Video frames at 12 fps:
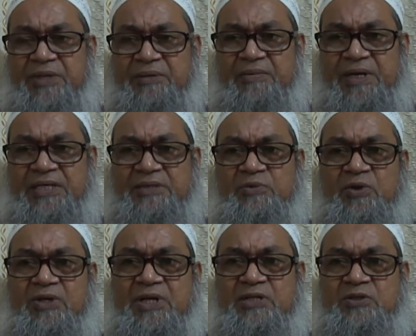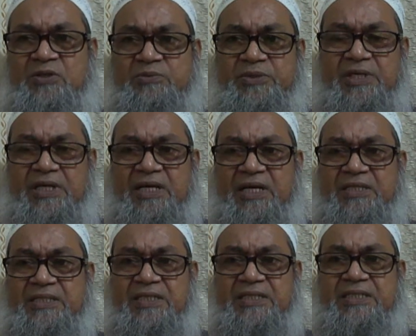multiple organisms are
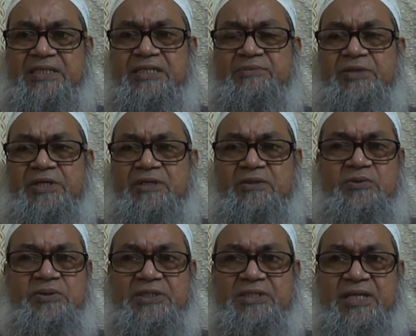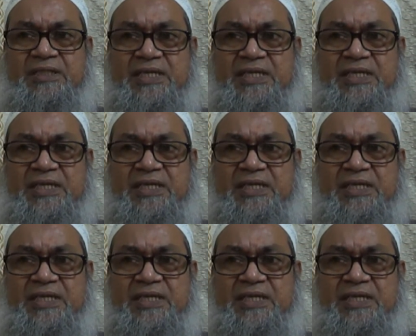sensitive to this drug.